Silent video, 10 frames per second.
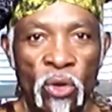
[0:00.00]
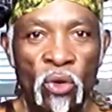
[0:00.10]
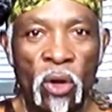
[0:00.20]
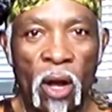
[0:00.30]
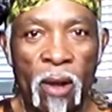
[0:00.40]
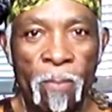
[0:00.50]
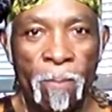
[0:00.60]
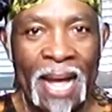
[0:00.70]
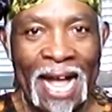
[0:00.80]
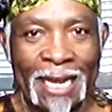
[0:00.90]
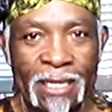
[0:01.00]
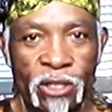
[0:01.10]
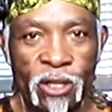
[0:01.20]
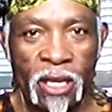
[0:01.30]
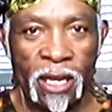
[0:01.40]
you come back
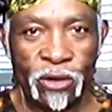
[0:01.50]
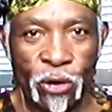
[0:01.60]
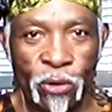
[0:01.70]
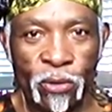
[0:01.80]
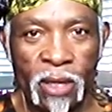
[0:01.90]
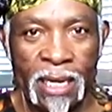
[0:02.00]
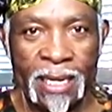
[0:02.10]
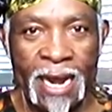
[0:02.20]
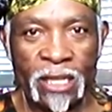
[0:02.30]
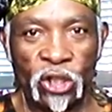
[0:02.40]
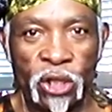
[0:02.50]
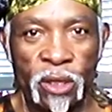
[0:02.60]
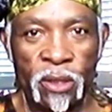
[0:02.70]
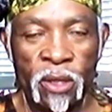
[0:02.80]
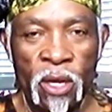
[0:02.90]
into the eternal
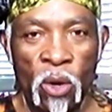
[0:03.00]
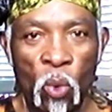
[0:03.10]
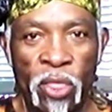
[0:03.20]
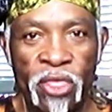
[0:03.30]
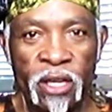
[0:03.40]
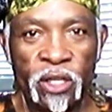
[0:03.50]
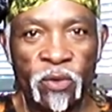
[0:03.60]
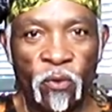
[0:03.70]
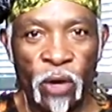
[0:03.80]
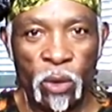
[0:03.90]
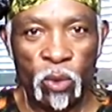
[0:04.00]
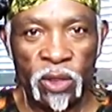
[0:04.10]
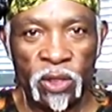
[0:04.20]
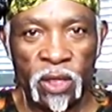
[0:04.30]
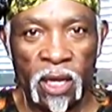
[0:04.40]
connection with this
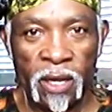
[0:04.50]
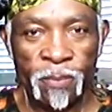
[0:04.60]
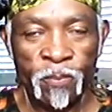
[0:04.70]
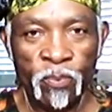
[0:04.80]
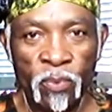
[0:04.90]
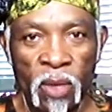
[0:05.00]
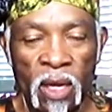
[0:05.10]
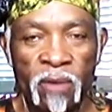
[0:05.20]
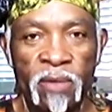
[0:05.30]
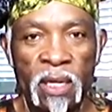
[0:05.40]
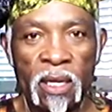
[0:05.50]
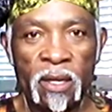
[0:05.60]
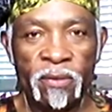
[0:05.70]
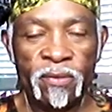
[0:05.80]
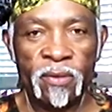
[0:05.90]
frequency of
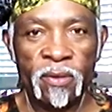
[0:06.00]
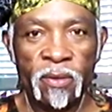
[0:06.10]
love.